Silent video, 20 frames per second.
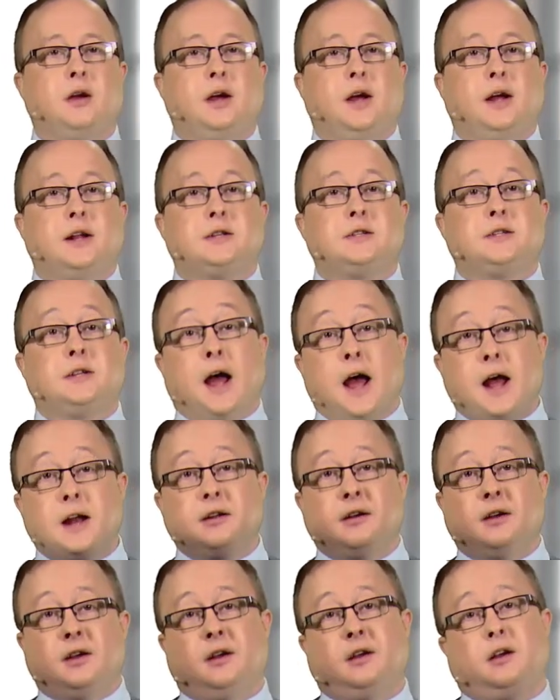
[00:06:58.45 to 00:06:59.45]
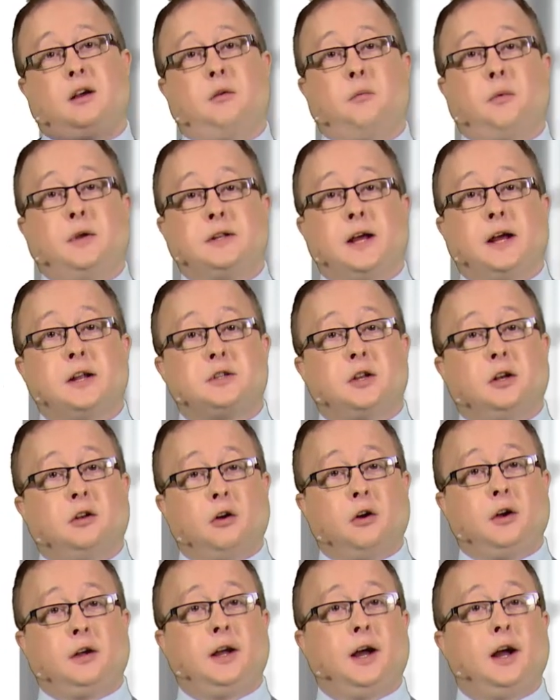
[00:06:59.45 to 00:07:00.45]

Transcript: Instead, we tend to look